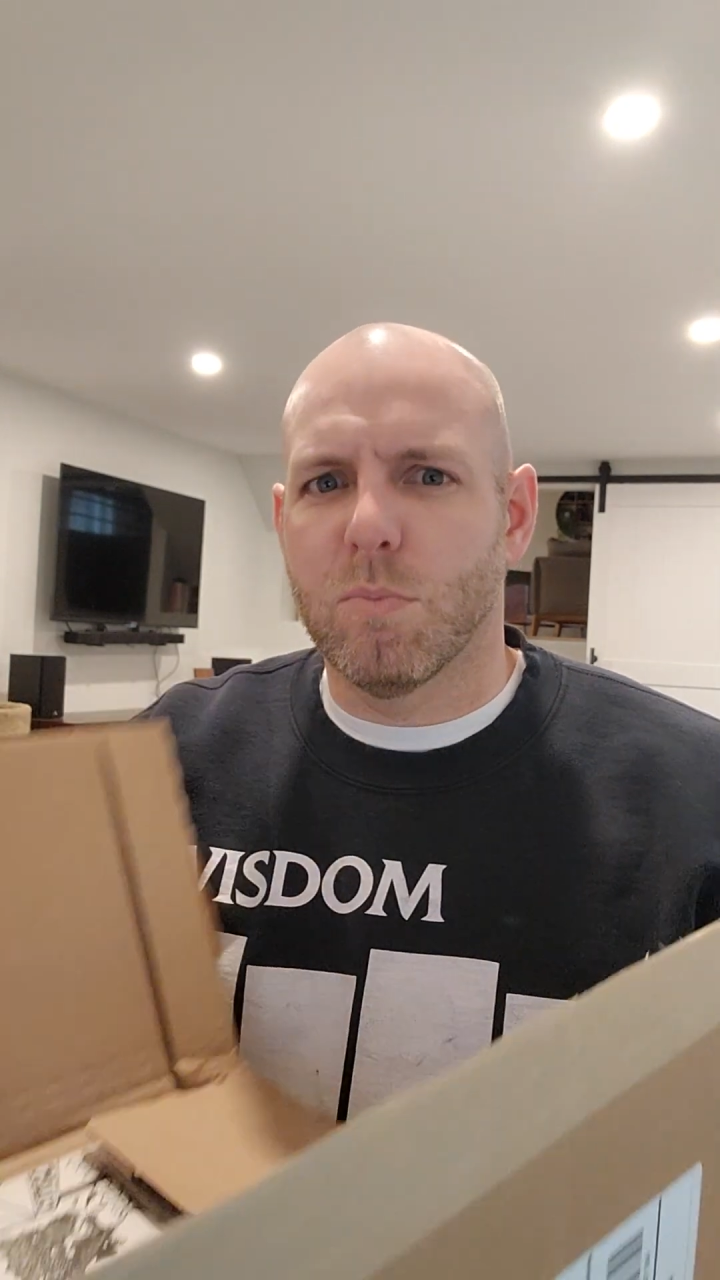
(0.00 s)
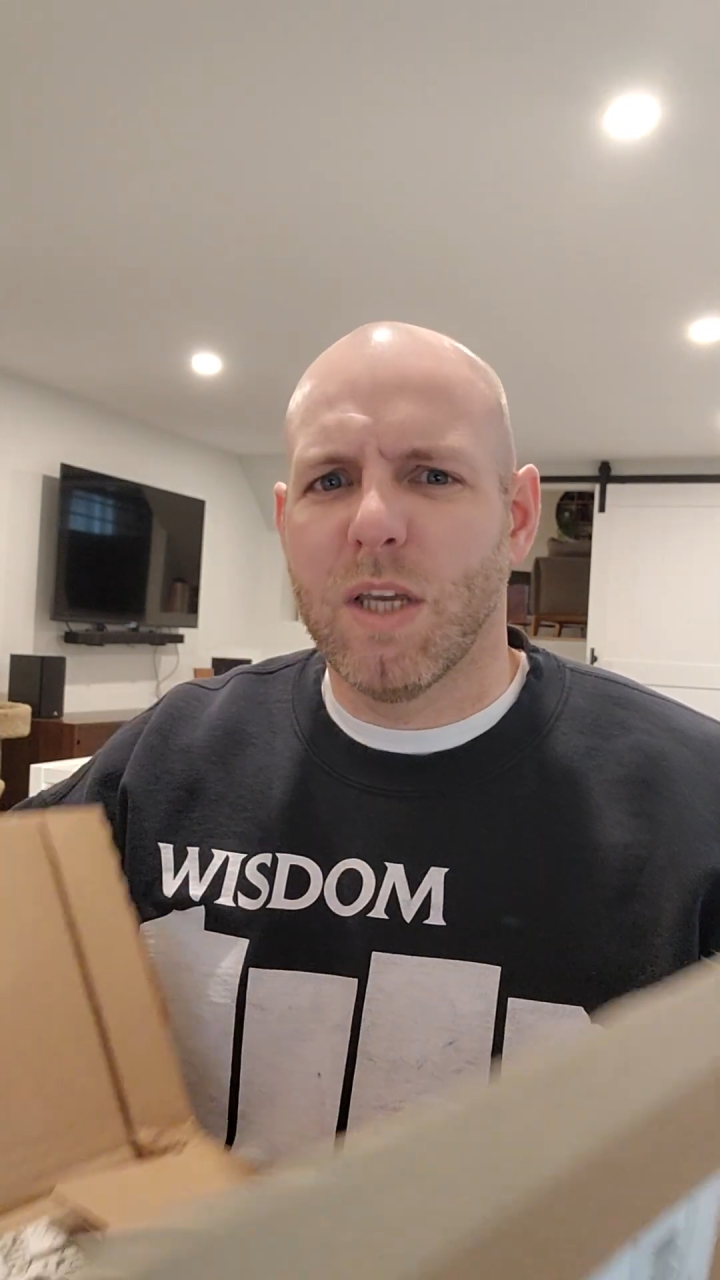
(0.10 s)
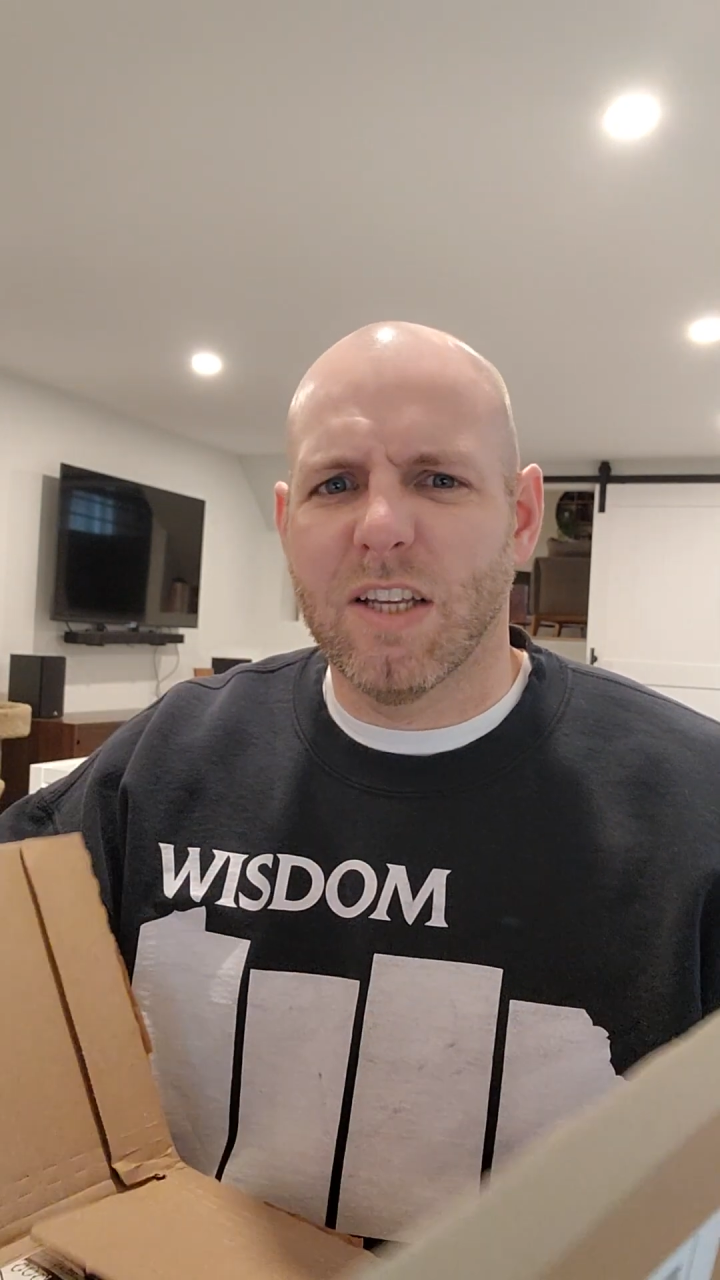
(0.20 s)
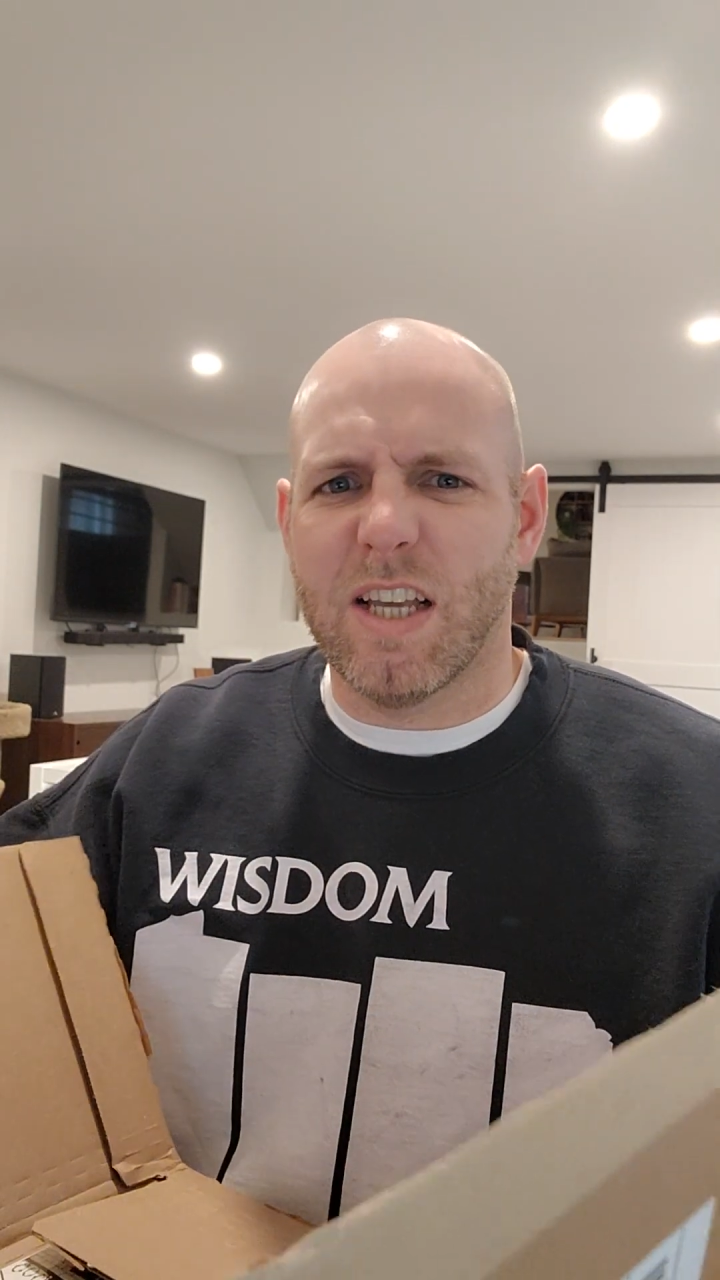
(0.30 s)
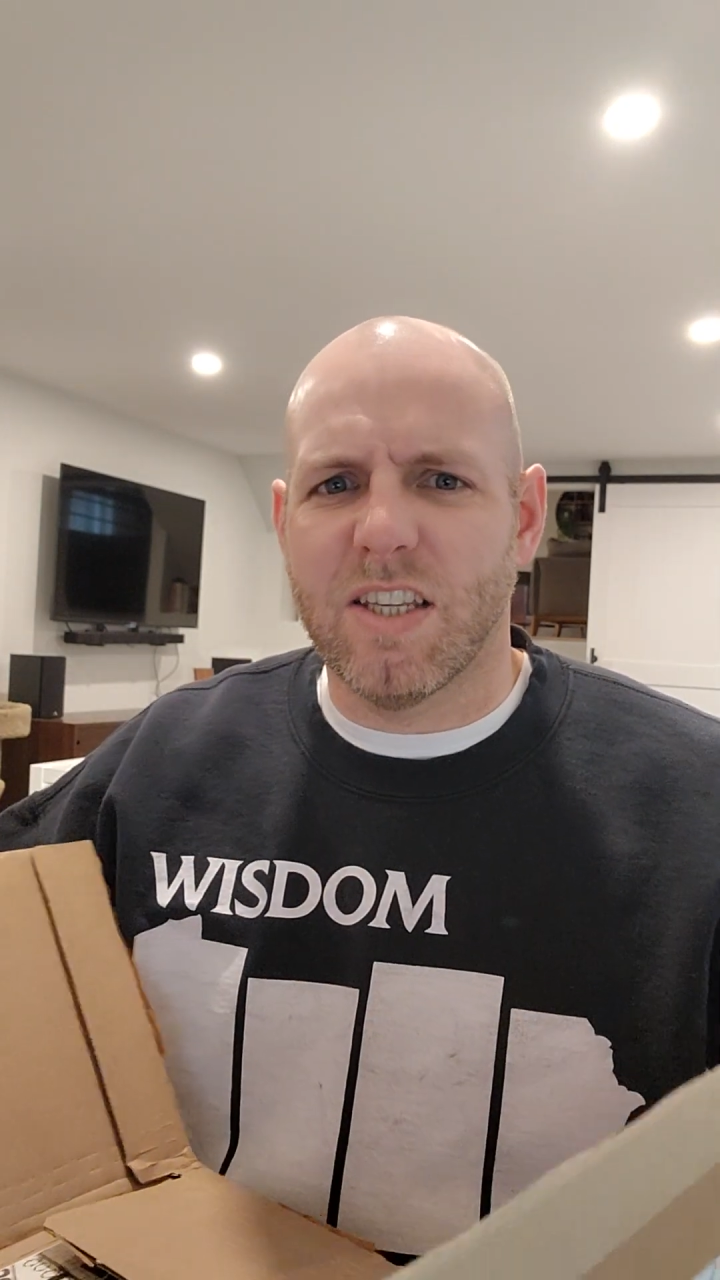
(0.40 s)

Because I